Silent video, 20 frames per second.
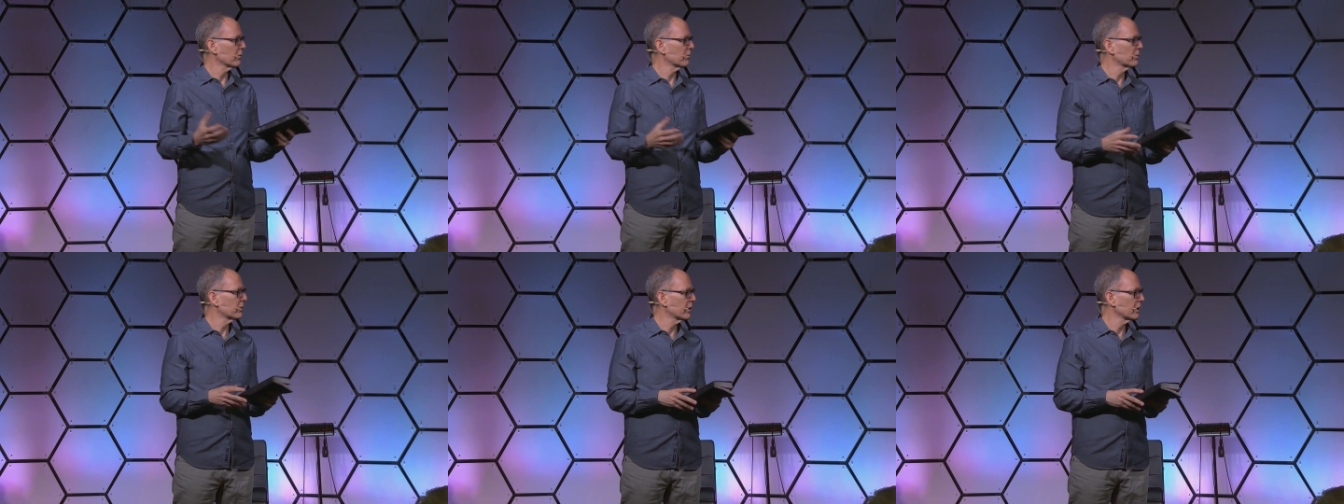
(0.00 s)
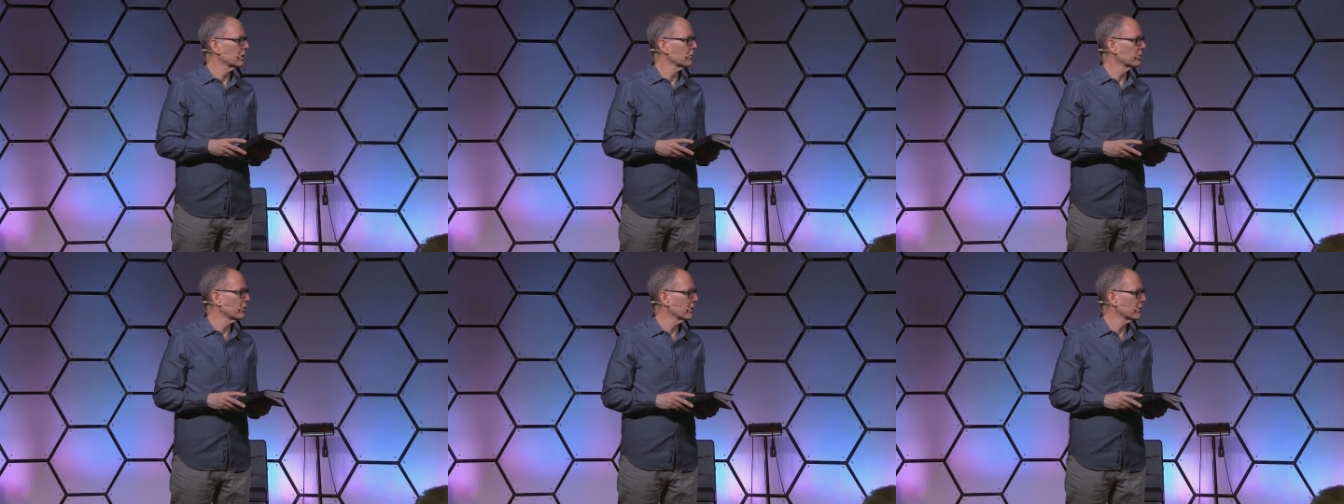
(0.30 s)

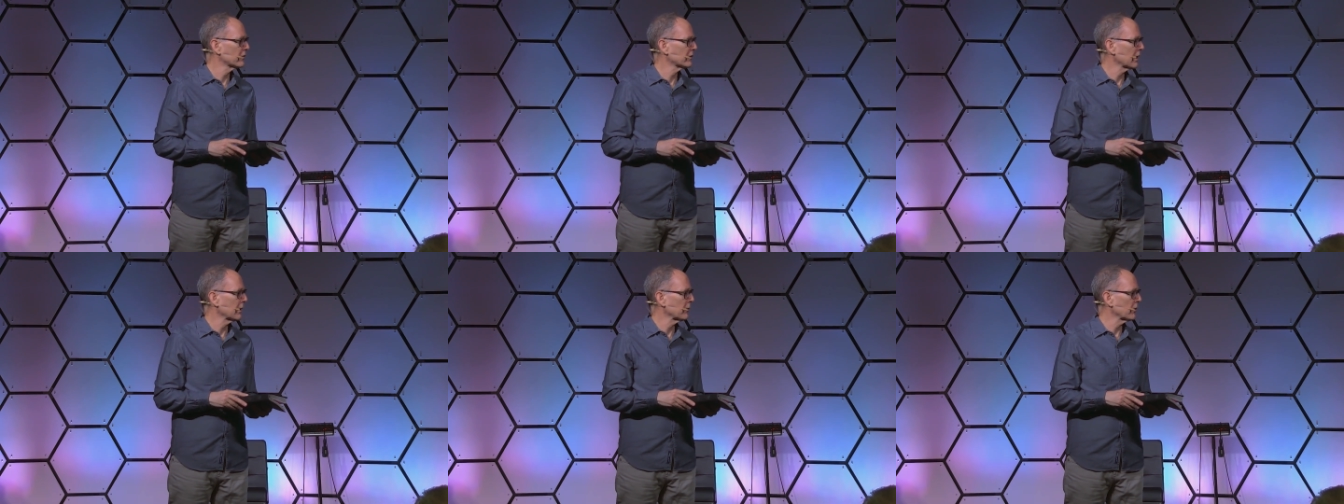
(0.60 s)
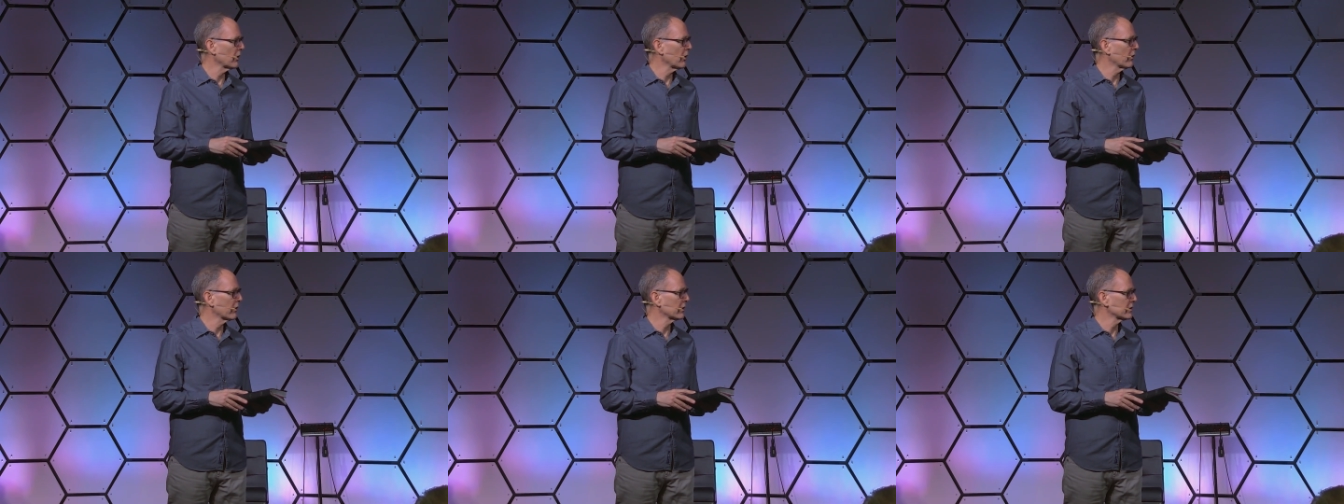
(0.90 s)
printing press came
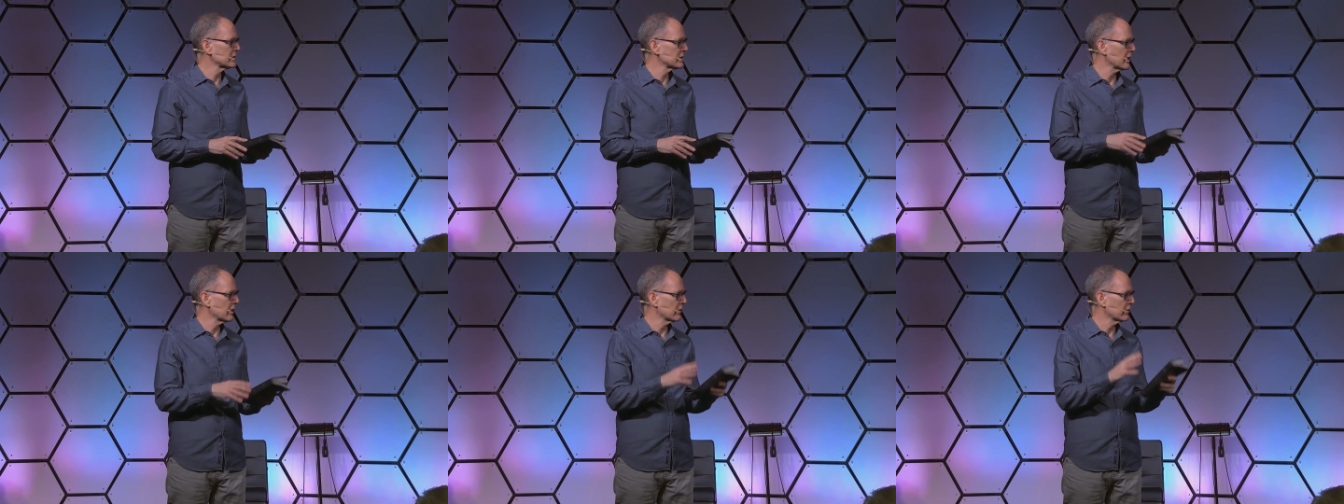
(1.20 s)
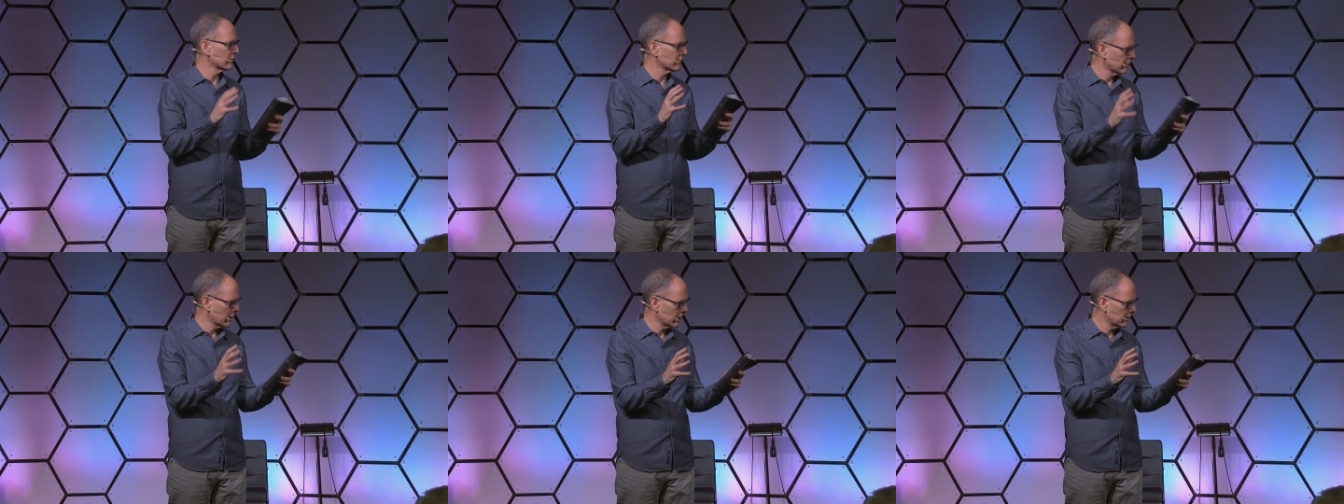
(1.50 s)
along, et cetera,
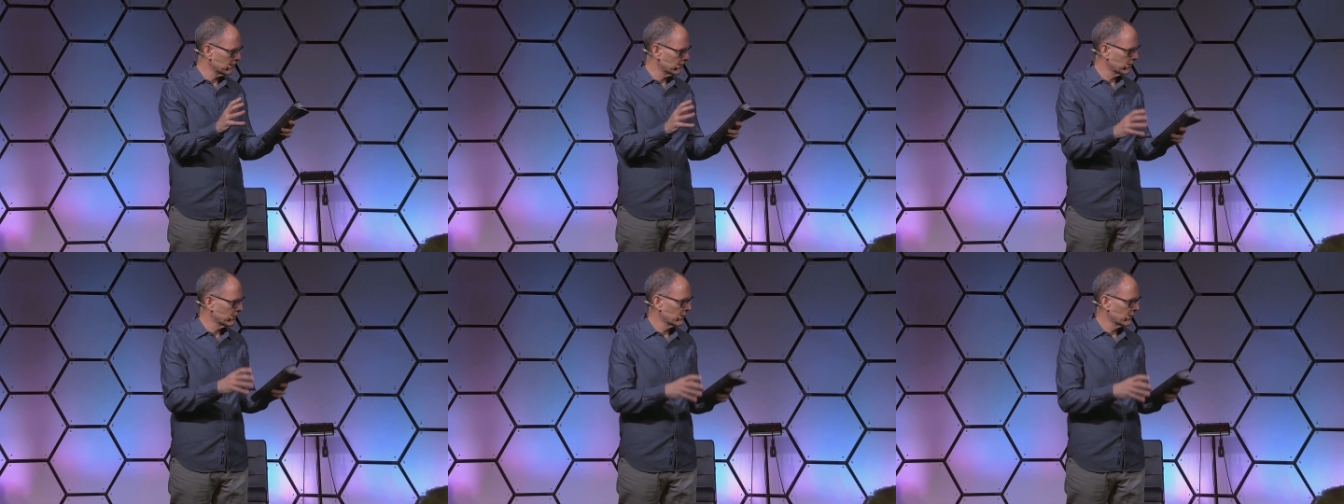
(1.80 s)
right?